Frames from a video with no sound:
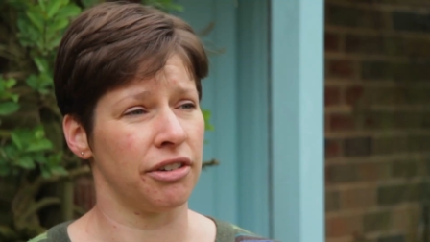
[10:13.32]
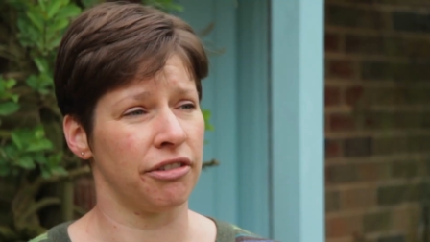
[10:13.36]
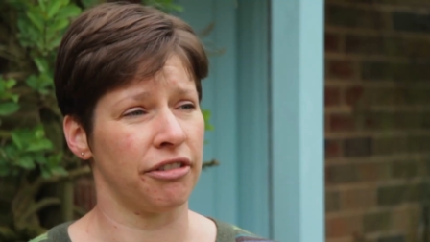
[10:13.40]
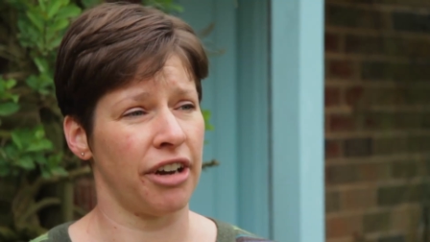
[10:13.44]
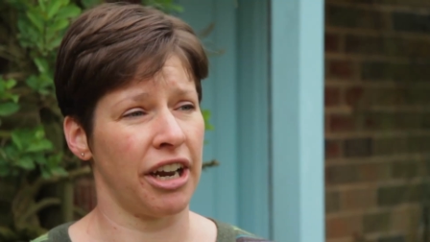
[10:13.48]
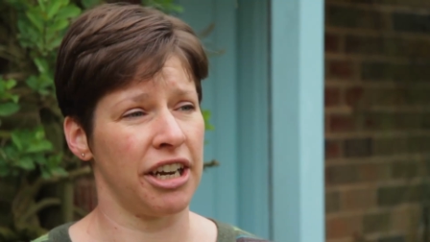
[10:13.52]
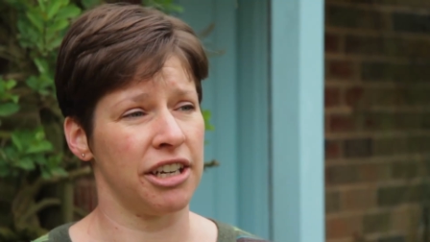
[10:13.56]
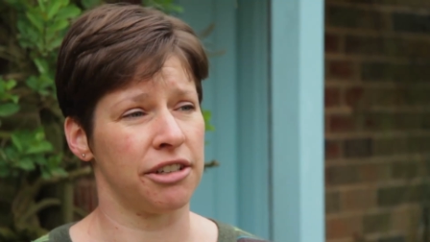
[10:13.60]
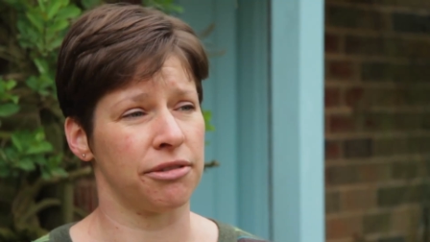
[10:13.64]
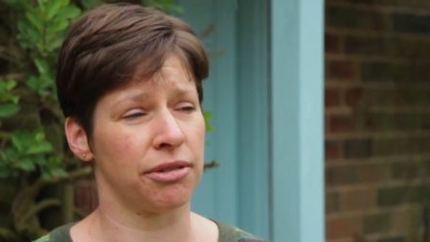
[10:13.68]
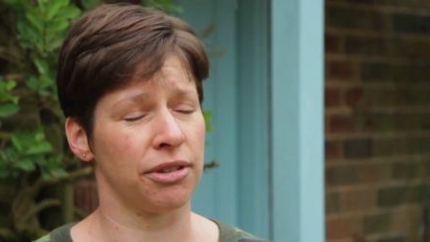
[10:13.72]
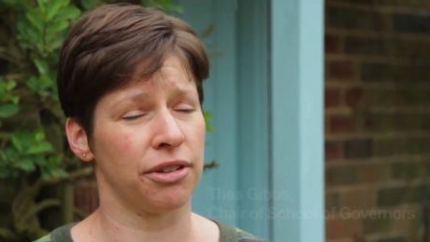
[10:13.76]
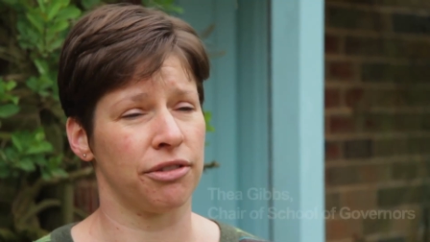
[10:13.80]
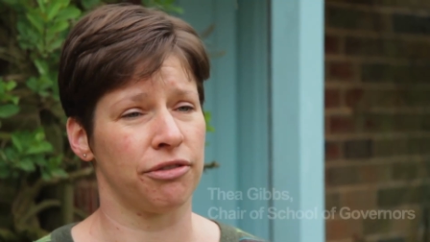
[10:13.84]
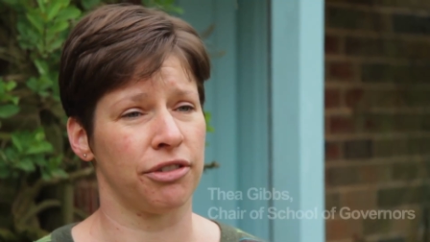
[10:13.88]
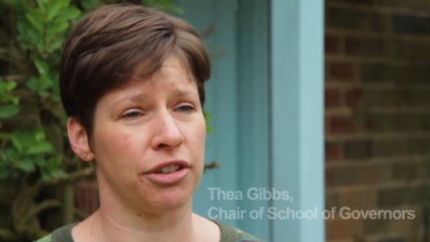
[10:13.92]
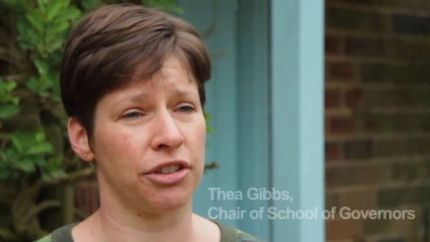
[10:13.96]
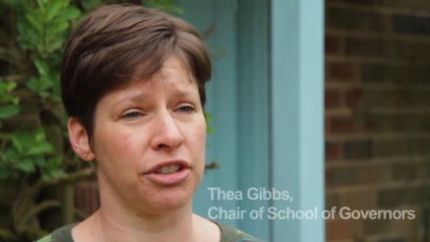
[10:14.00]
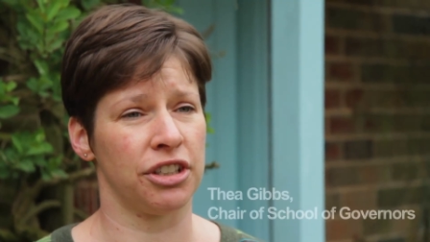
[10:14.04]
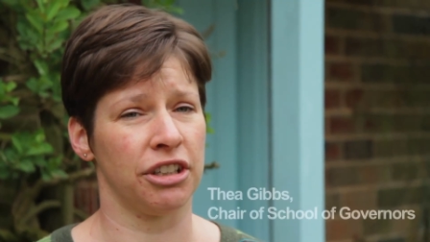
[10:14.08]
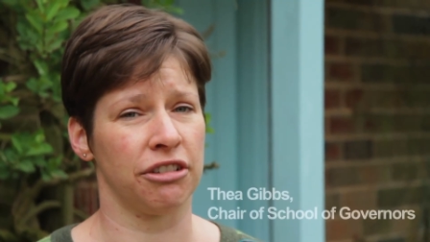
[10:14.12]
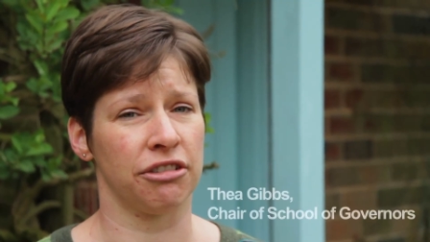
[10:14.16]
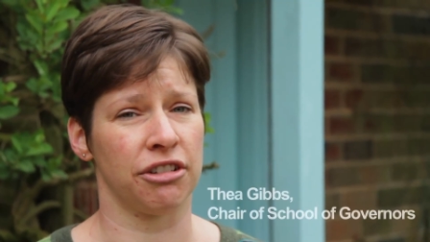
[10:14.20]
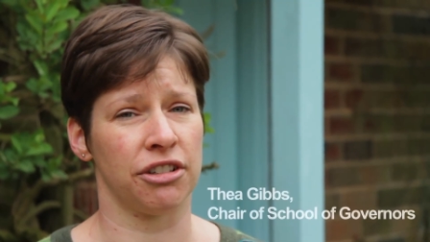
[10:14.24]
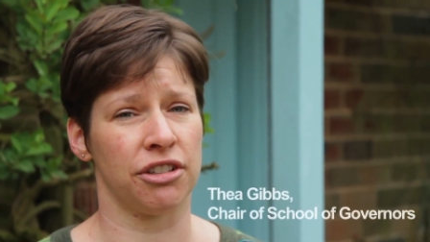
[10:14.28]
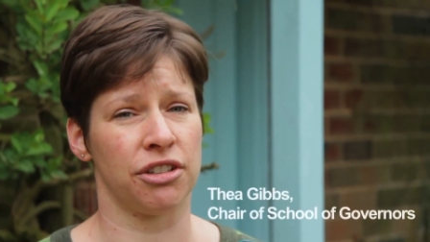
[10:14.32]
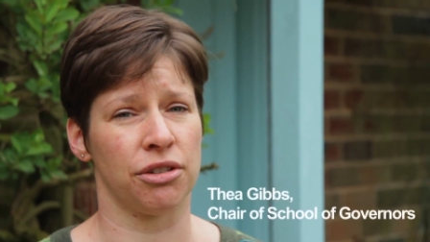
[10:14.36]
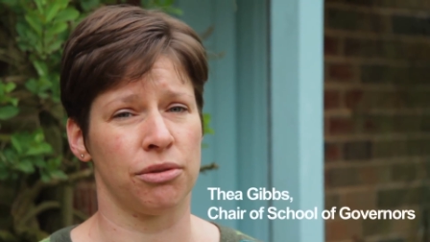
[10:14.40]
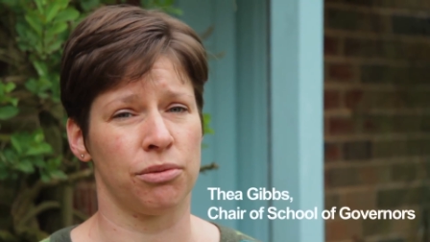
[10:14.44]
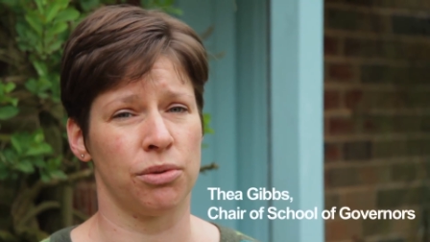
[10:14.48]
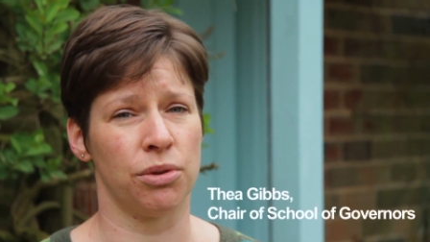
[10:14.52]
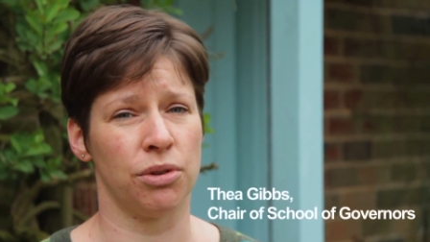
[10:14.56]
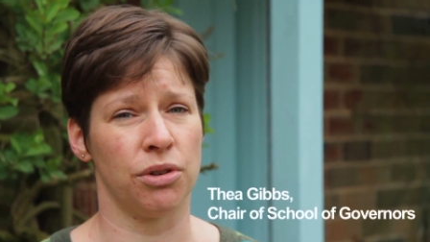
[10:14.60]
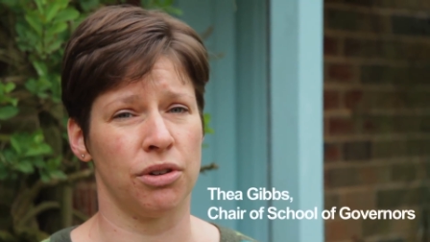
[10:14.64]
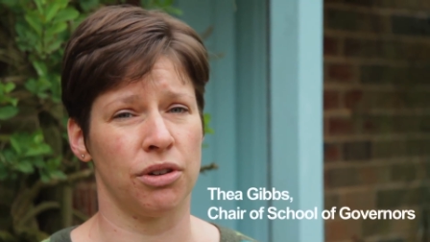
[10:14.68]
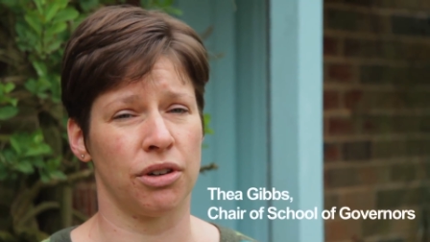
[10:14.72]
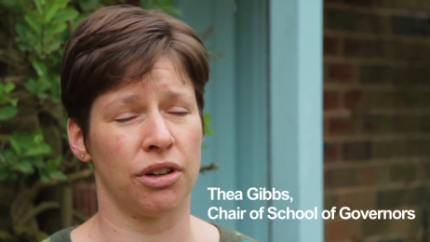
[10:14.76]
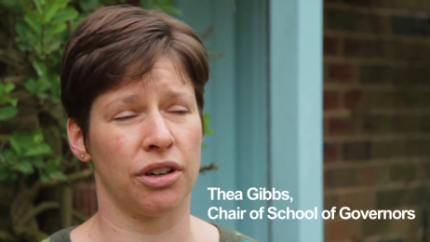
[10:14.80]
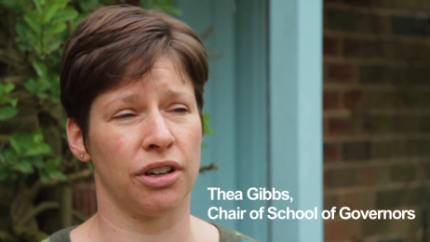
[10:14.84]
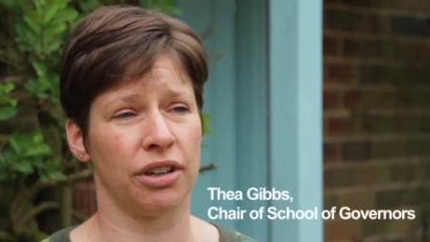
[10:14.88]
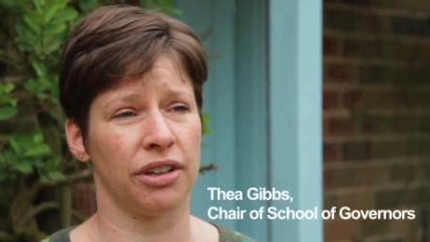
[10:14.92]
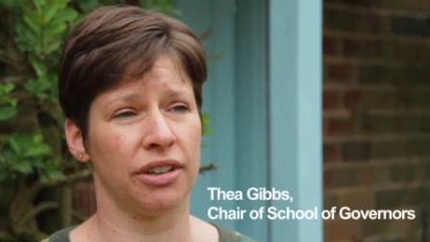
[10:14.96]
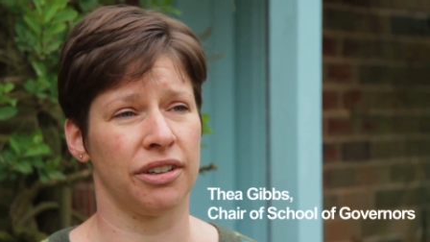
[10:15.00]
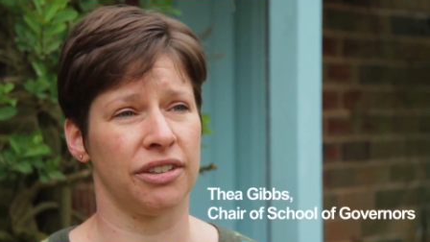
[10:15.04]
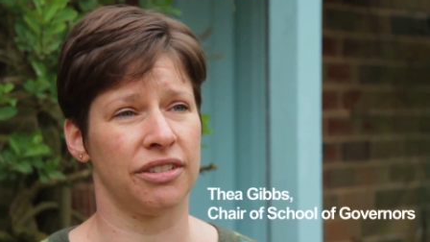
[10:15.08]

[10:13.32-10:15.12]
arrangements for children to walk